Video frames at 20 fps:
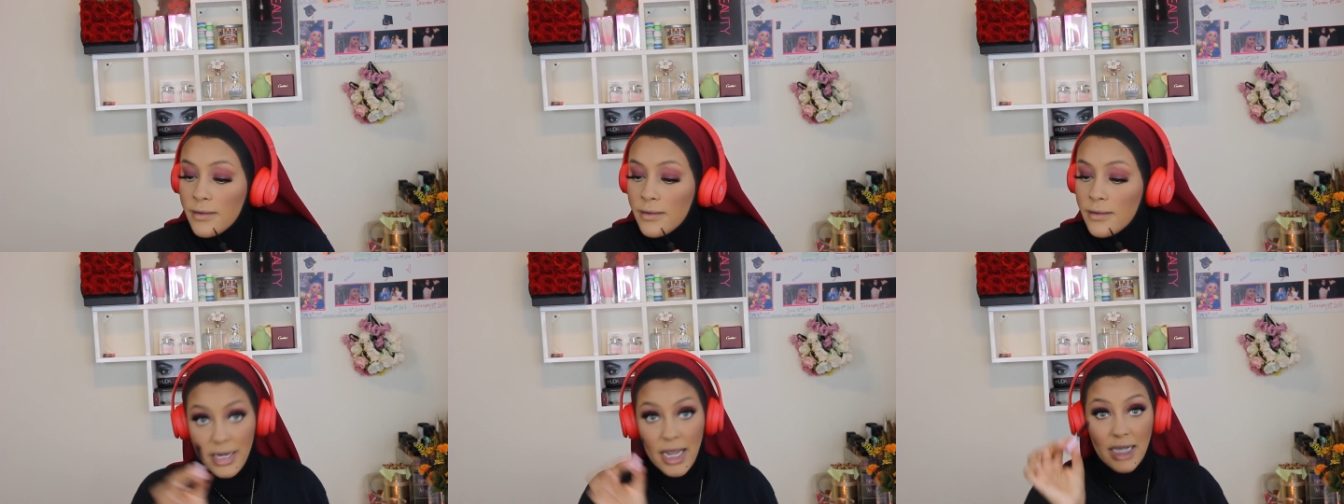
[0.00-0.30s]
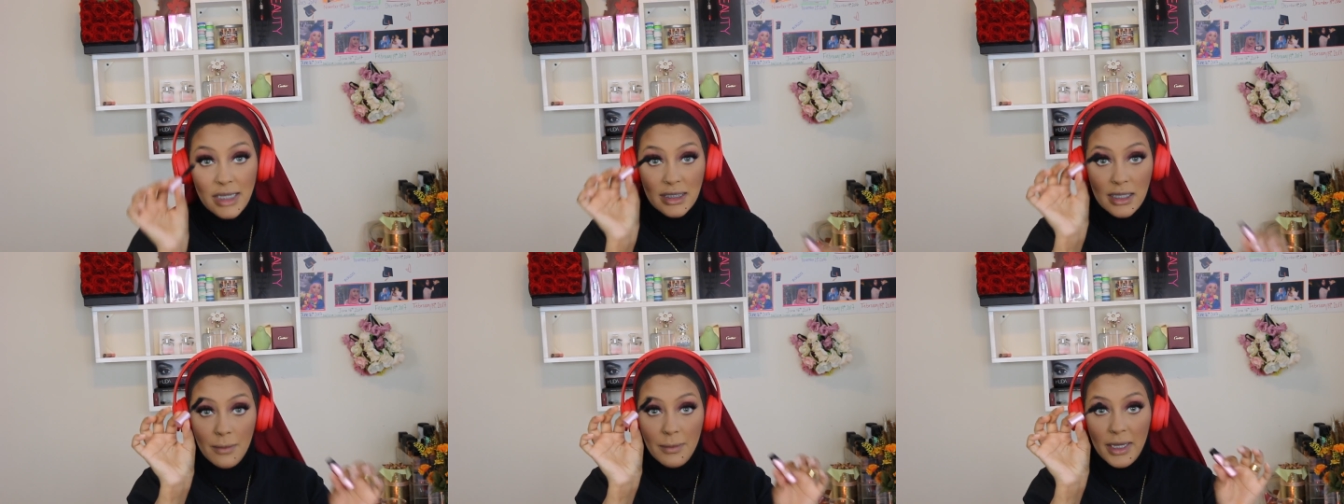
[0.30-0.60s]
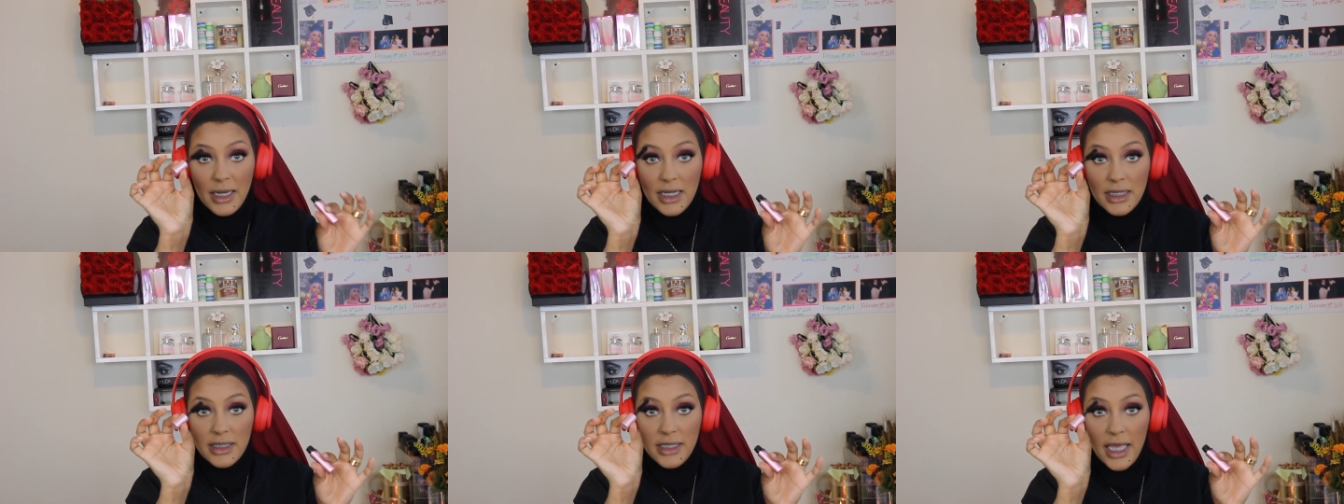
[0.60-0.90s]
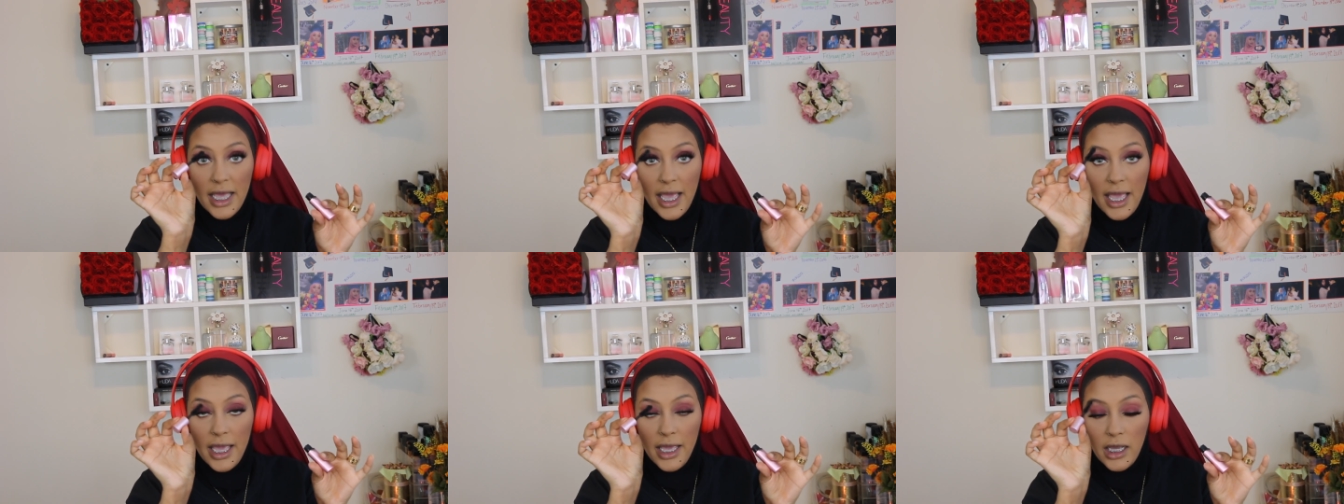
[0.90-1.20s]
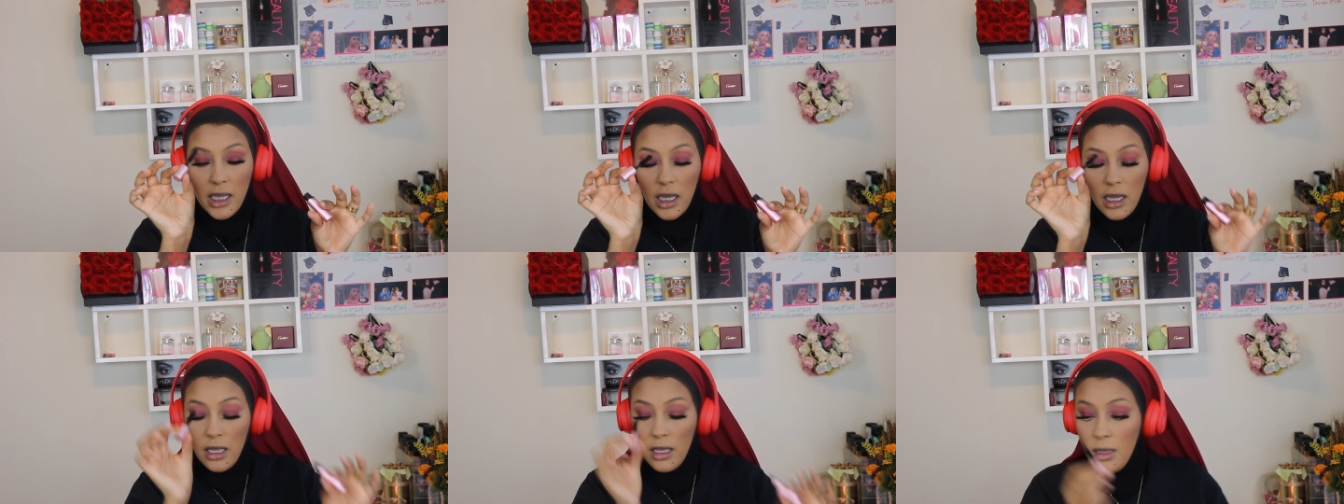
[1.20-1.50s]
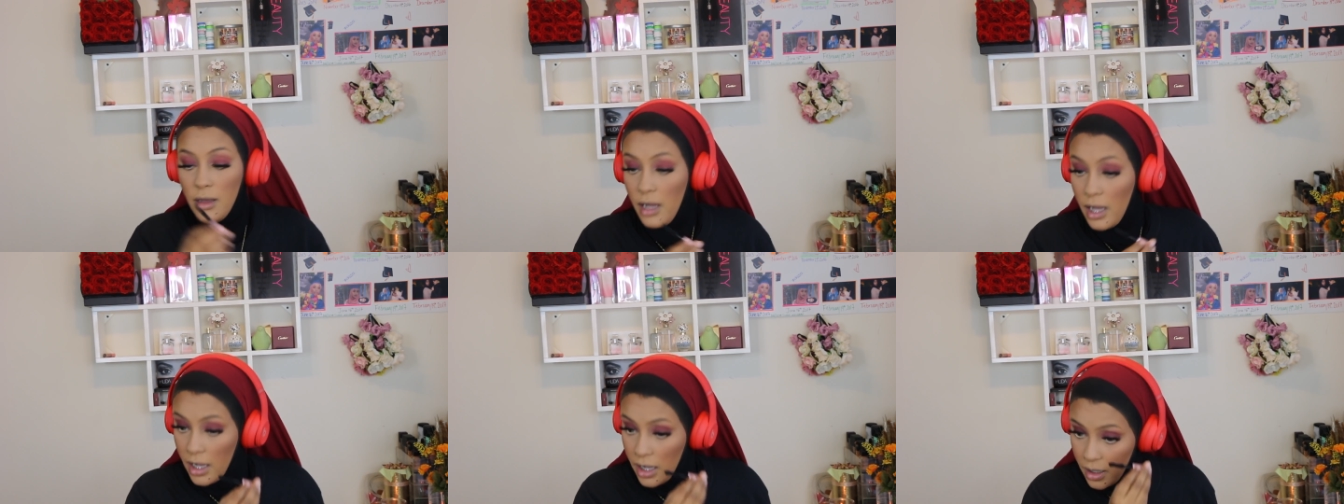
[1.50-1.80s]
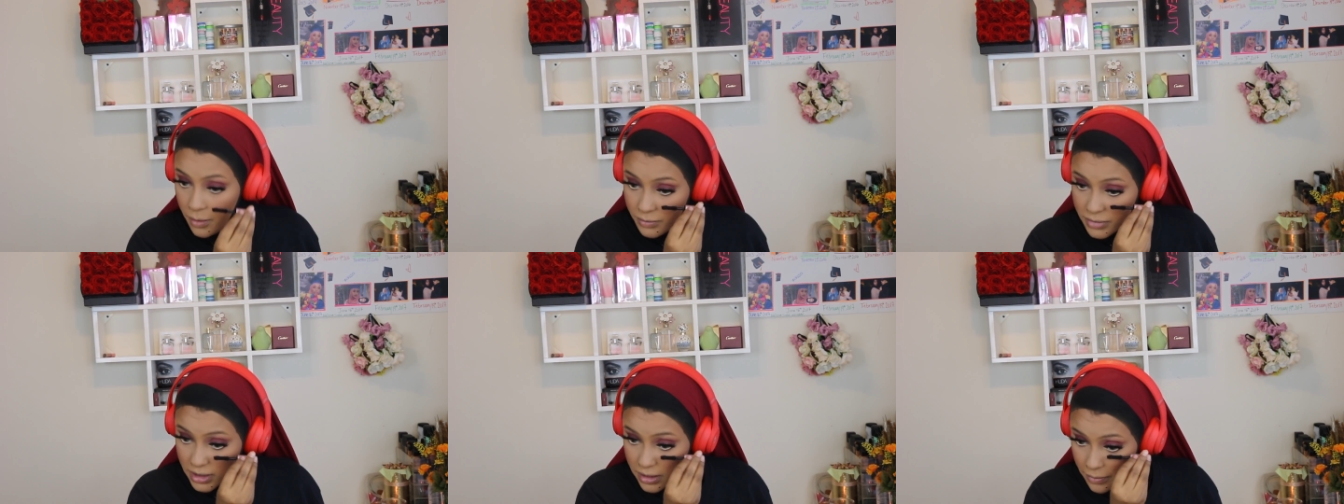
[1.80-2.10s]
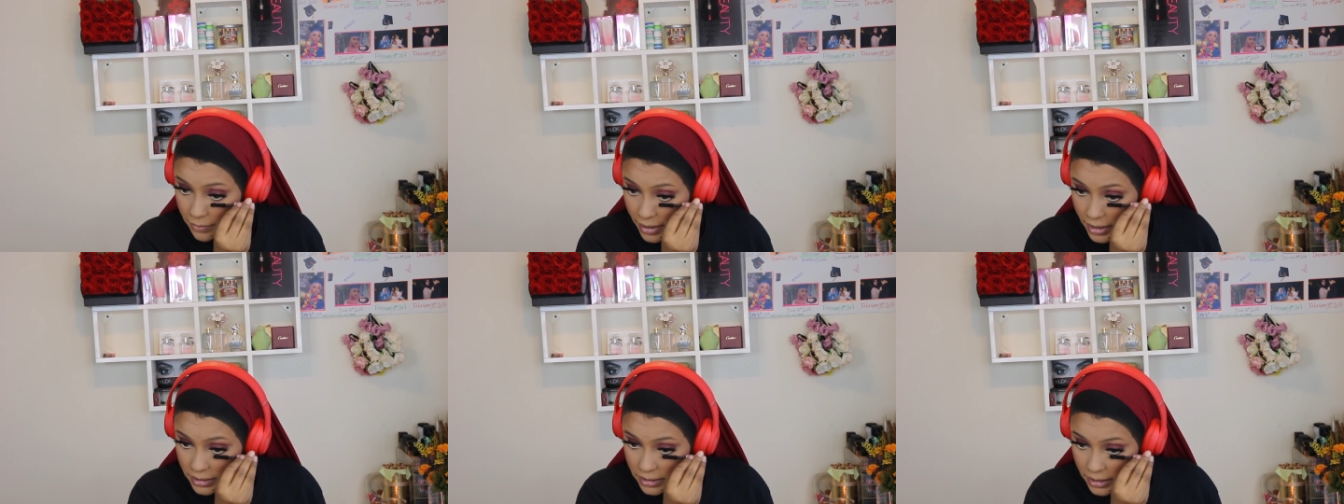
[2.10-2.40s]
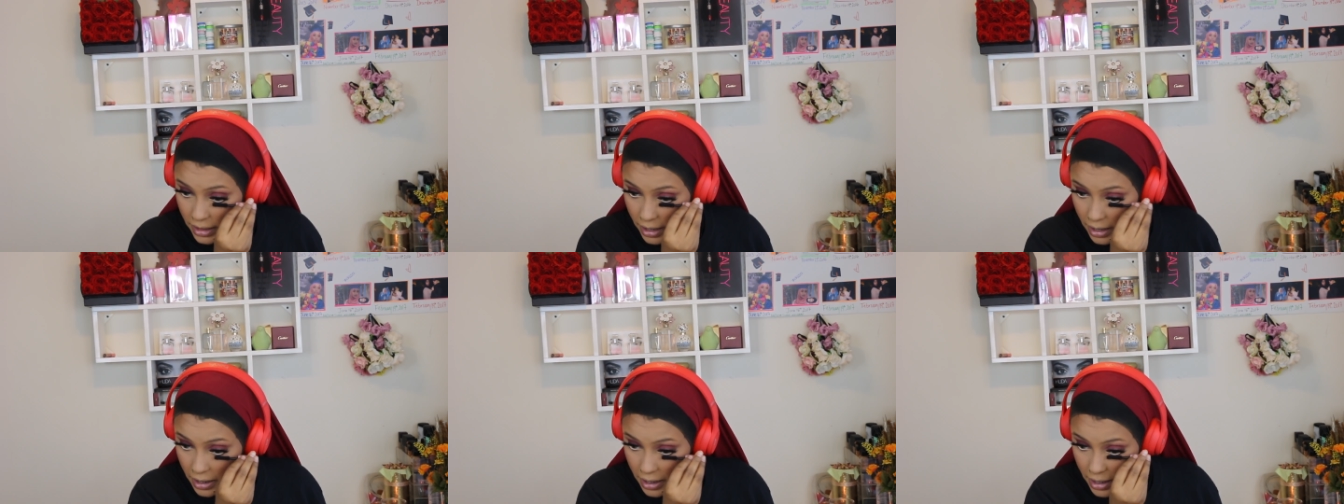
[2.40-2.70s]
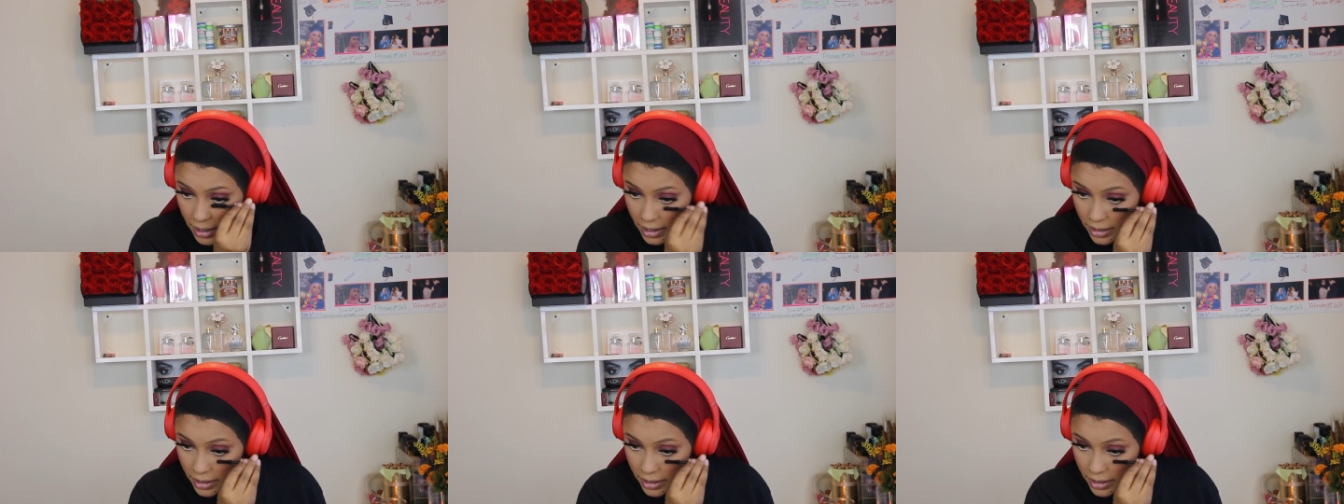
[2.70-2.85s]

Next, I'm gonna take some mascara